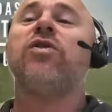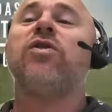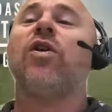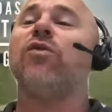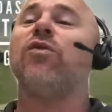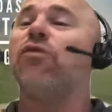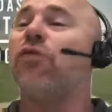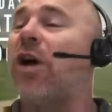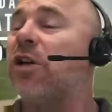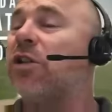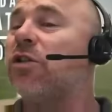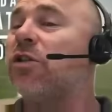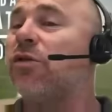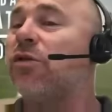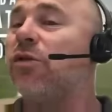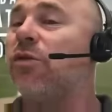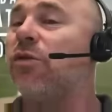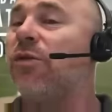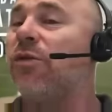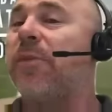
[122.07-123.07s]
Don't rush
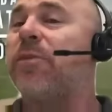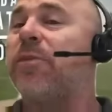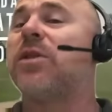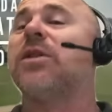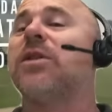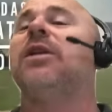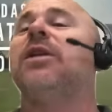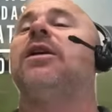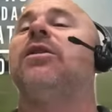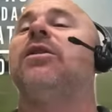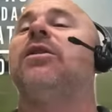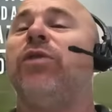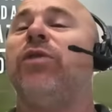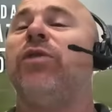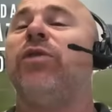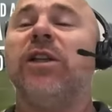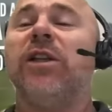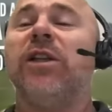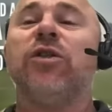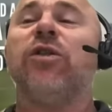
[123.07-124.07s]
through the reps.
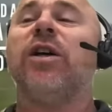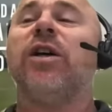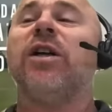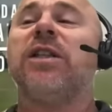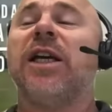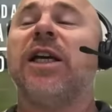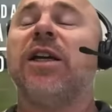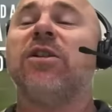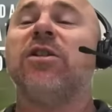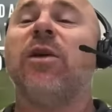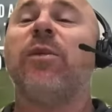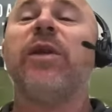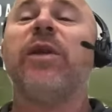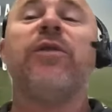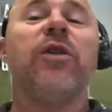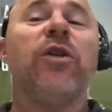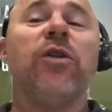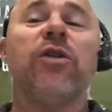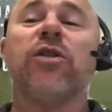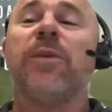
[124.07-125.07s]
Really enjoy it. Take your time.
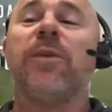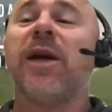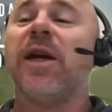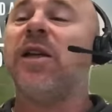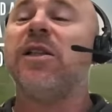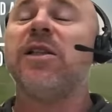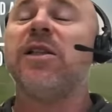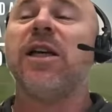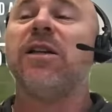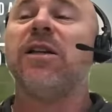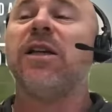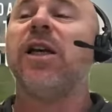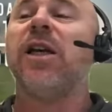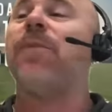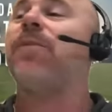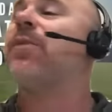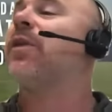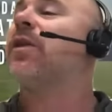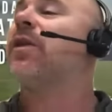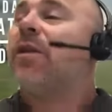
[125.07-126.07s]
If you're not sure about any
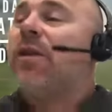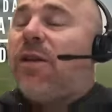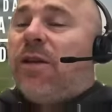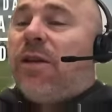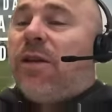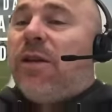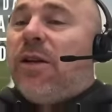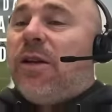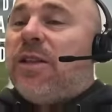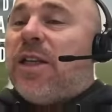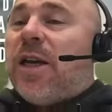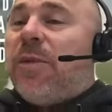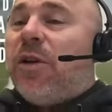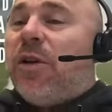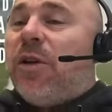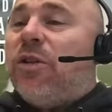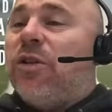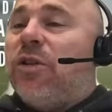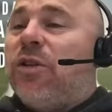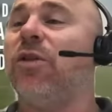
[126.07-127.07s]
technique, tap
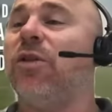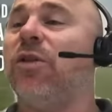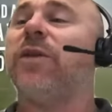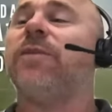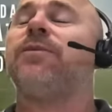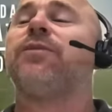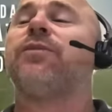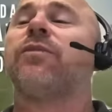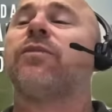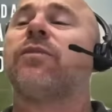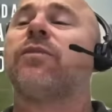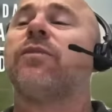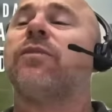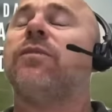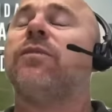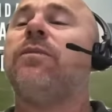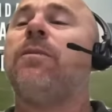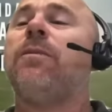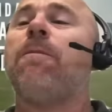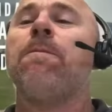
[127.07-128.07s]
me on the shoulder.
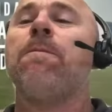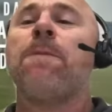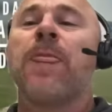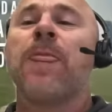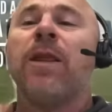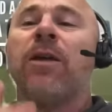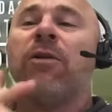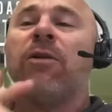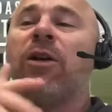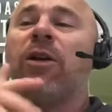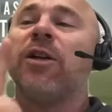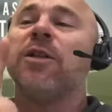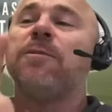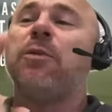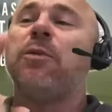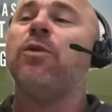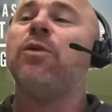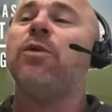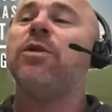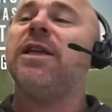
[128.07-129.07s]
All right, guys,
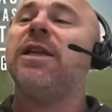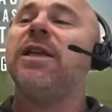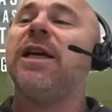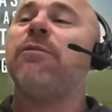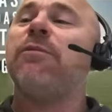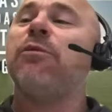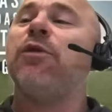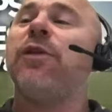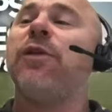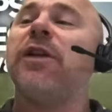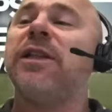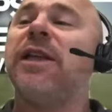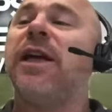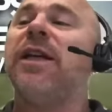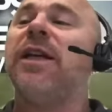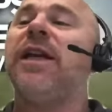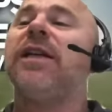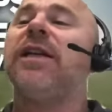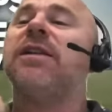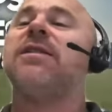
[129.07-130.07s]
pause now. Move on to
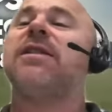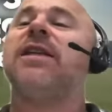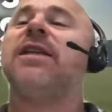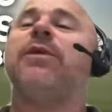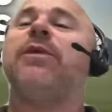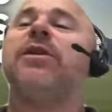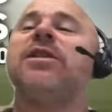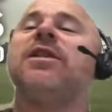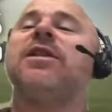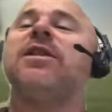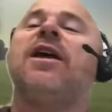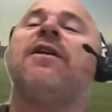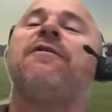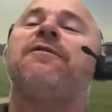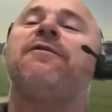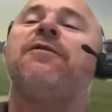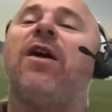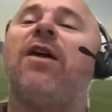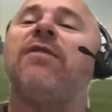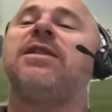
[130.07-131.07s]
our next thing, which is
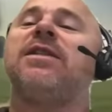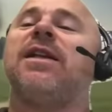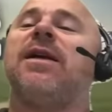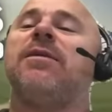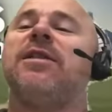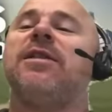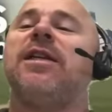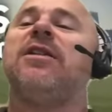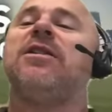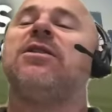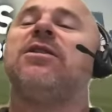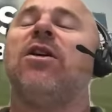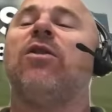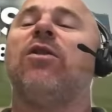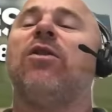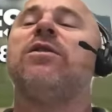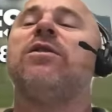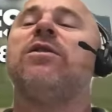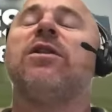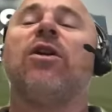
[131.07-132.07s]
5 sit-ups, 10
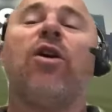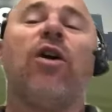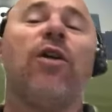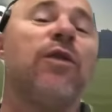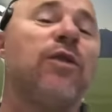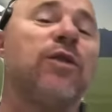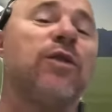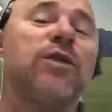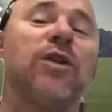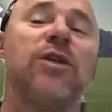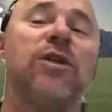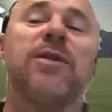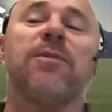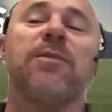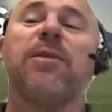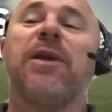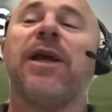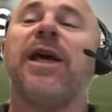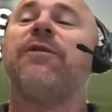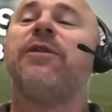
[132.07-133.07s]
cycles in the hover, also known as the
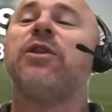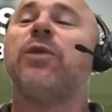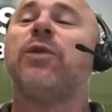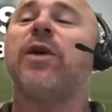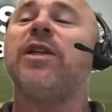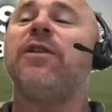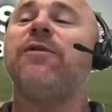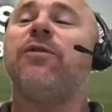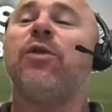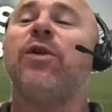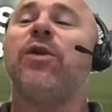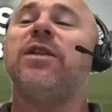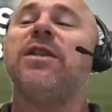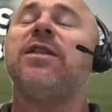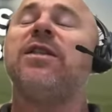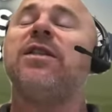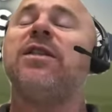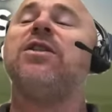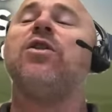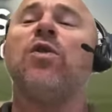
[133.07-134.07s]
plank, for 20, 40,
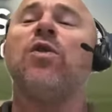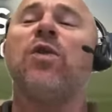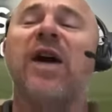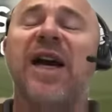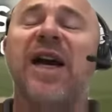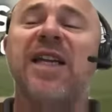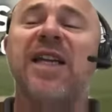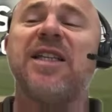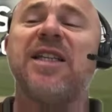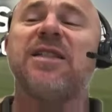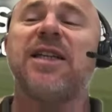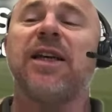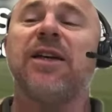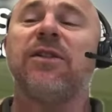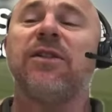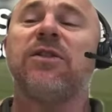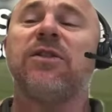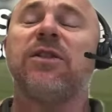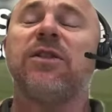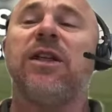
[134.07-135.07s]
60, or 80
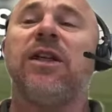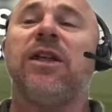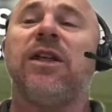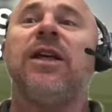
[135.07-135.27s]
seconds.